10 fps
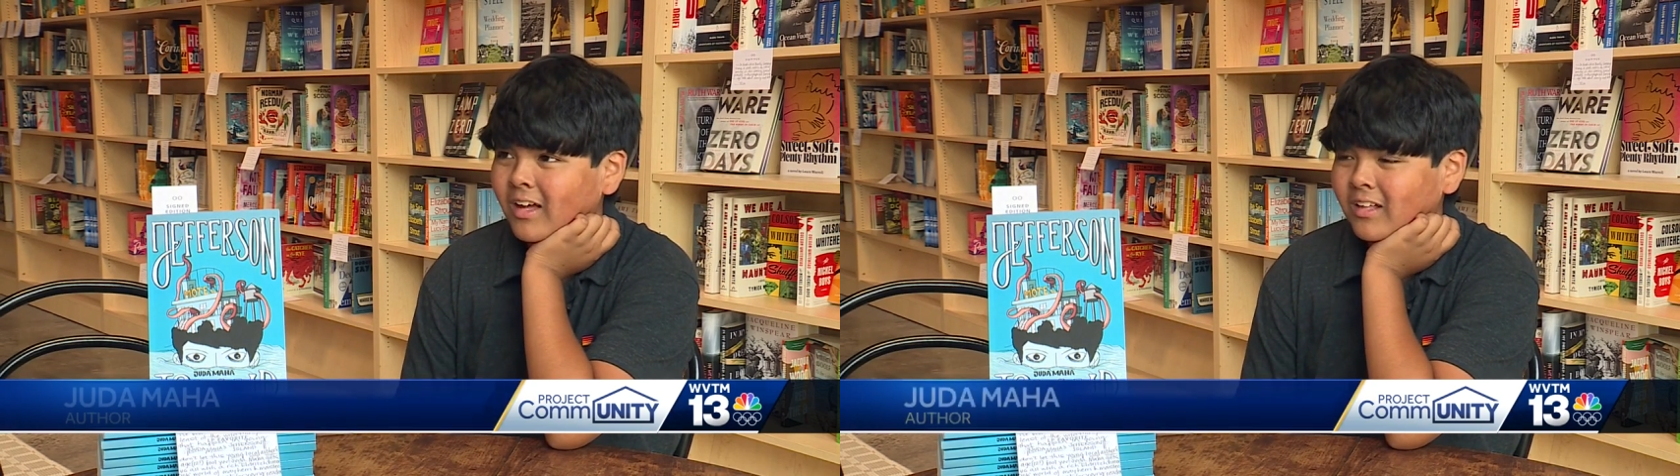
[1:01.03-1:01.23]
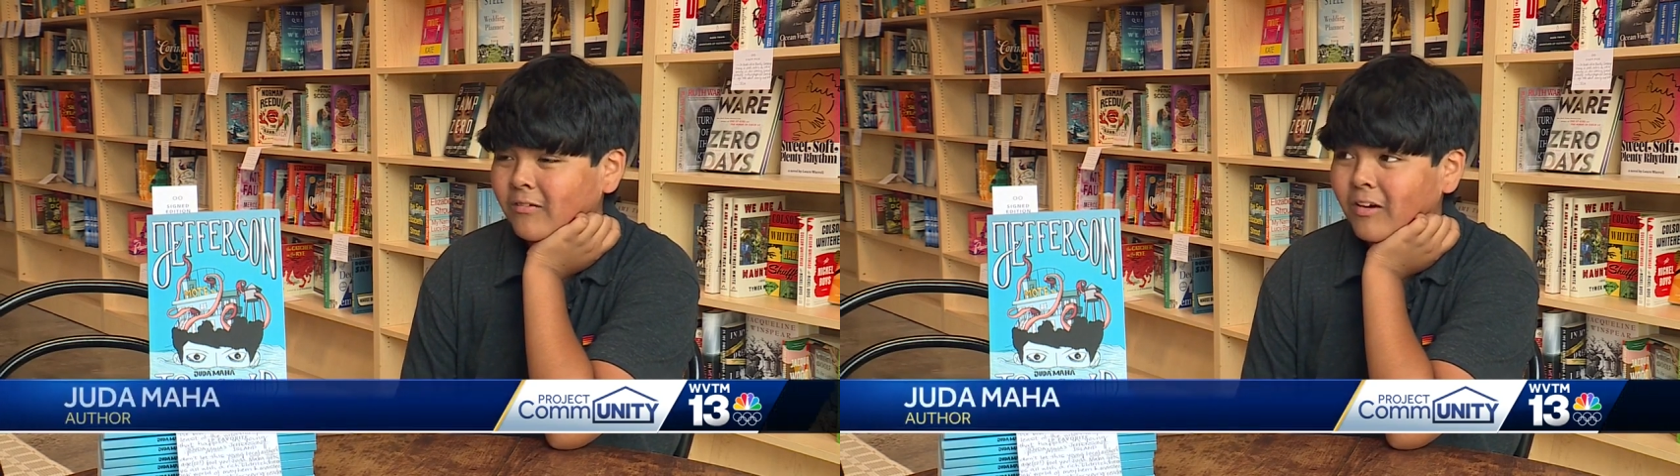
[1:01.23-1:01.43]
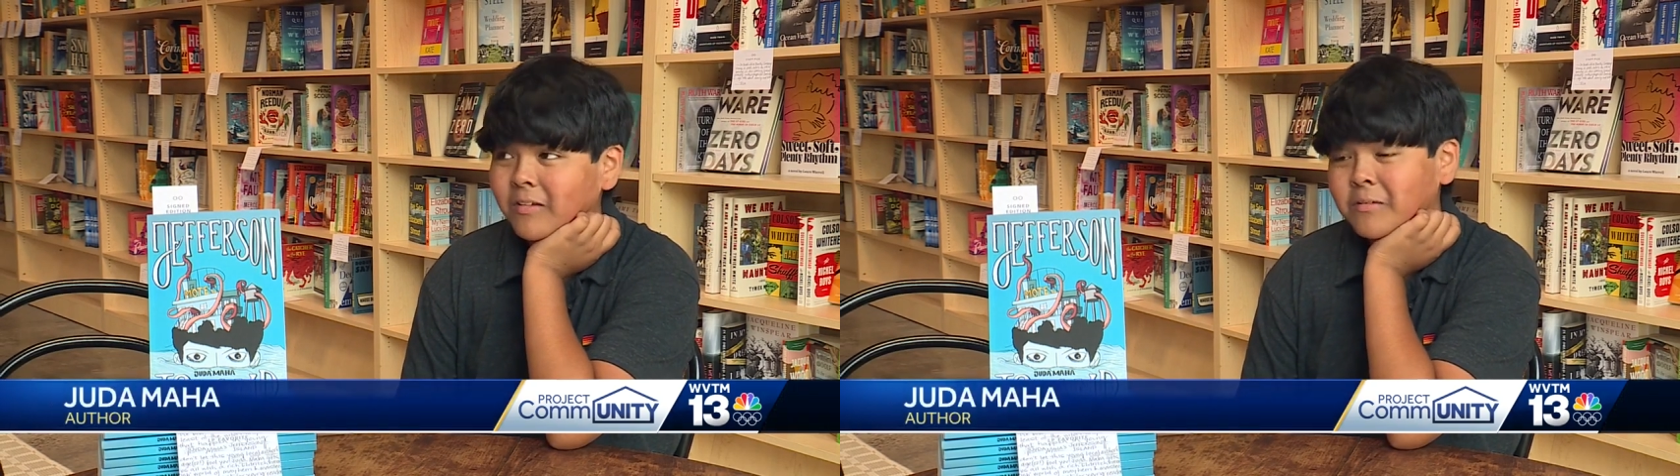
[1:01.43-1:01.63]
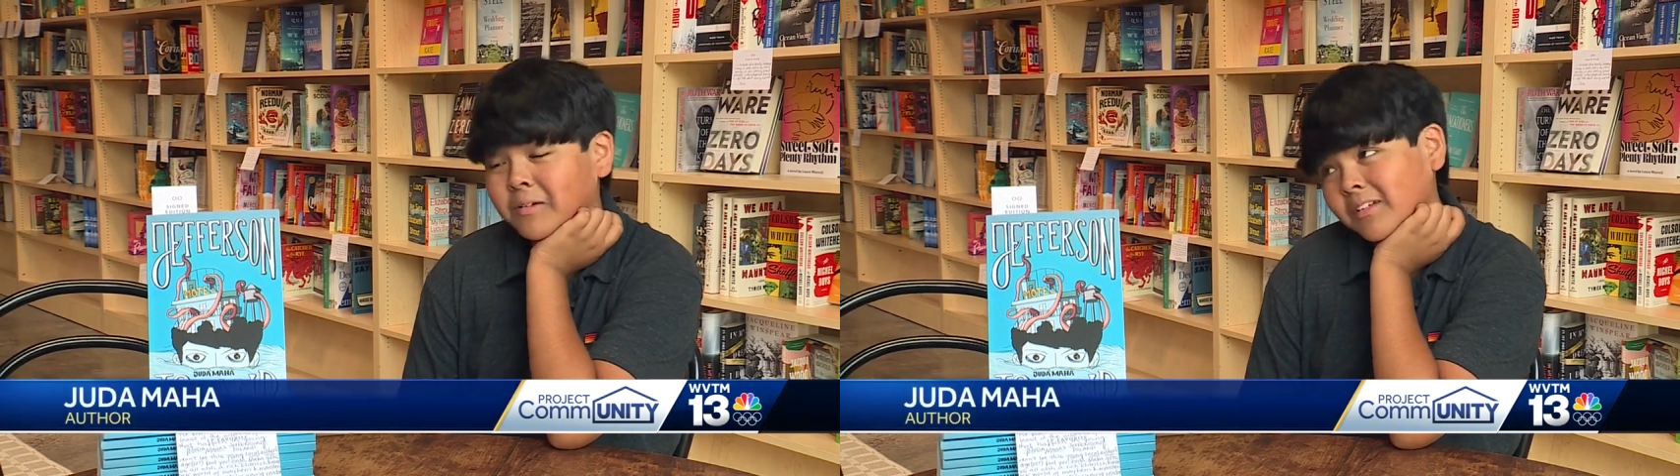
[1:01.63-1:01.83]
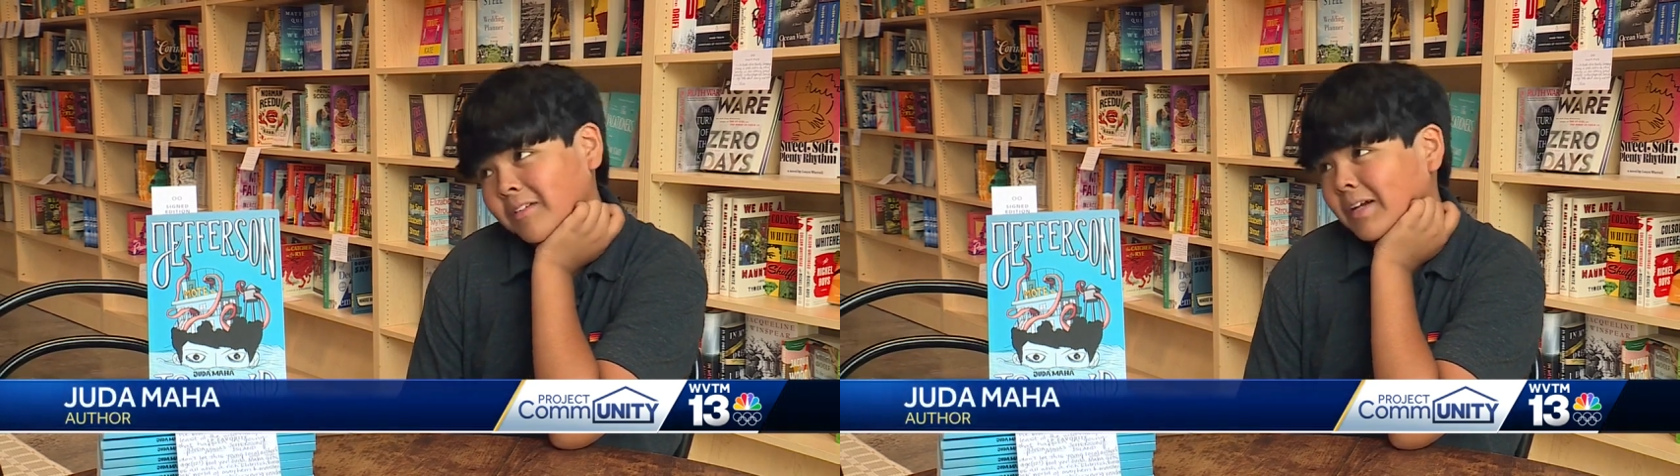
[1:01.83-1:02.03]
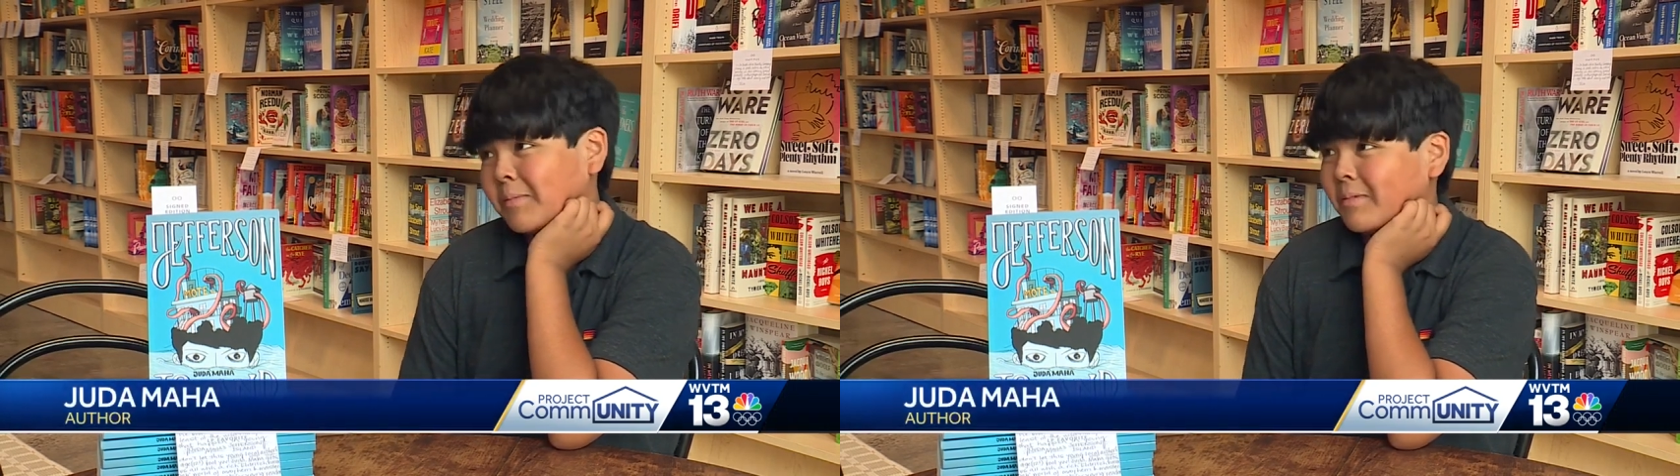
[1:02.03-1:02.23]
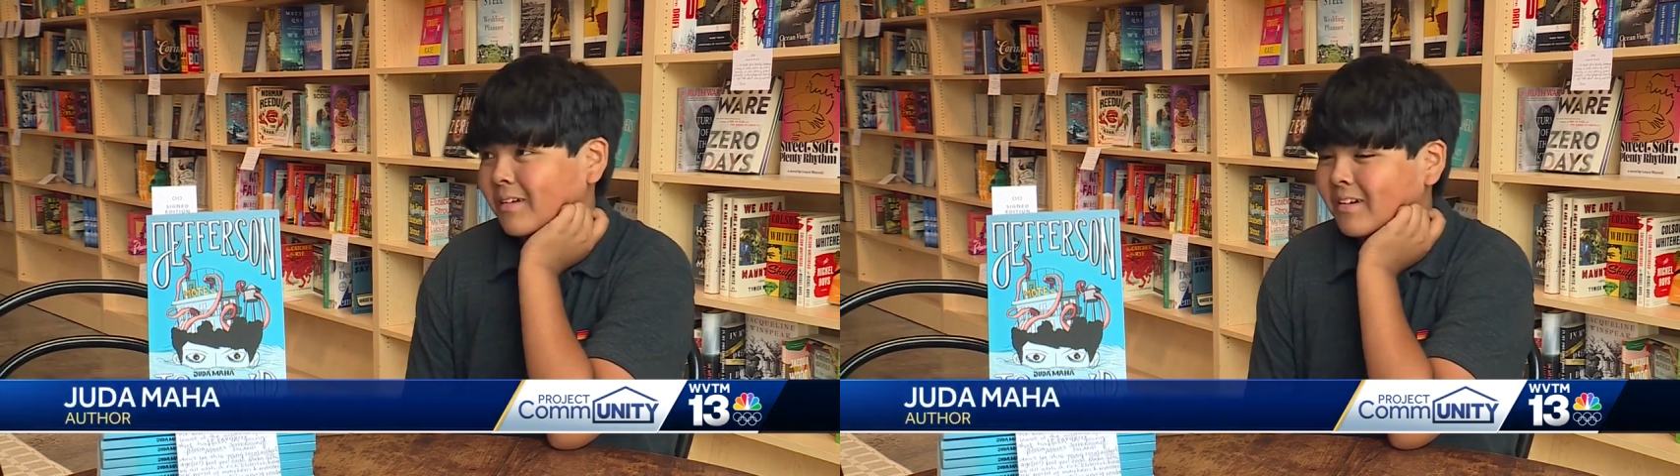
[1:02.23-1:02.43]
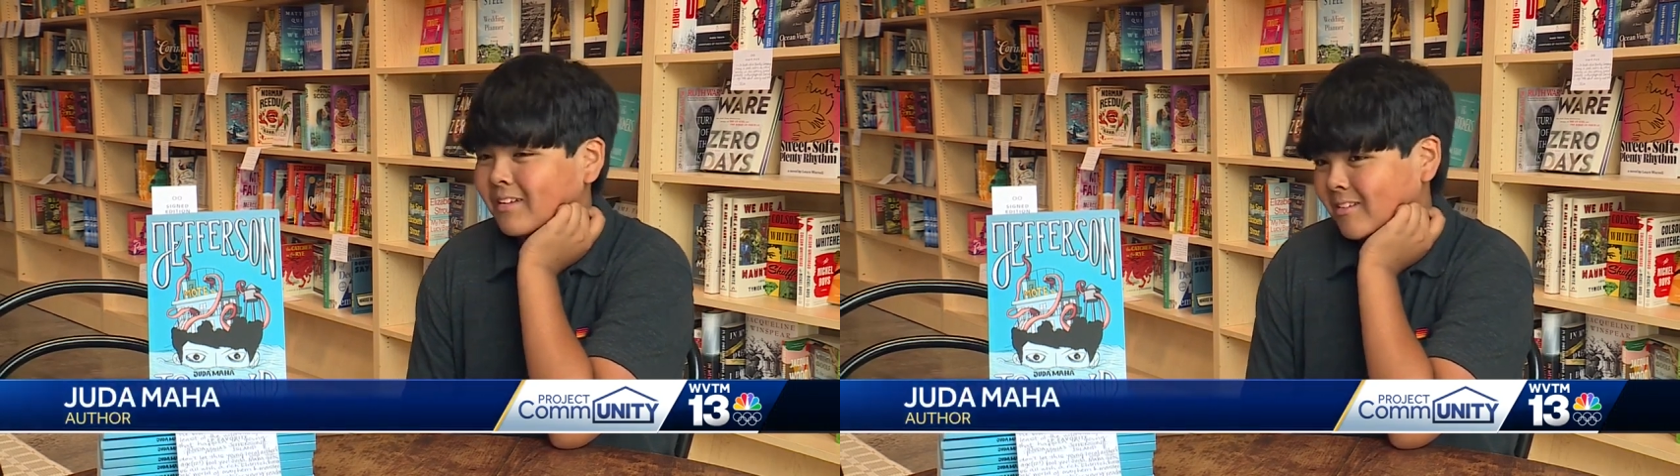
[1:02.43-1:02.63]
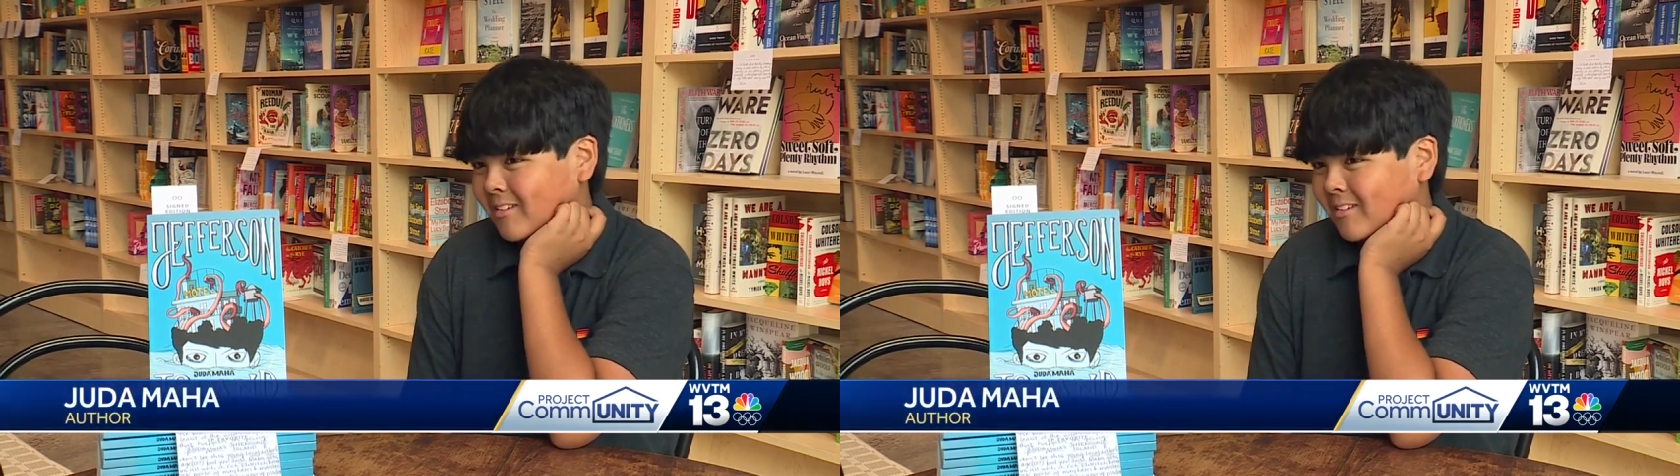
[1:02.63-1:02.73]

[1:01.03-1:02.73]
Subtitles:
and I've always wanted to write a book,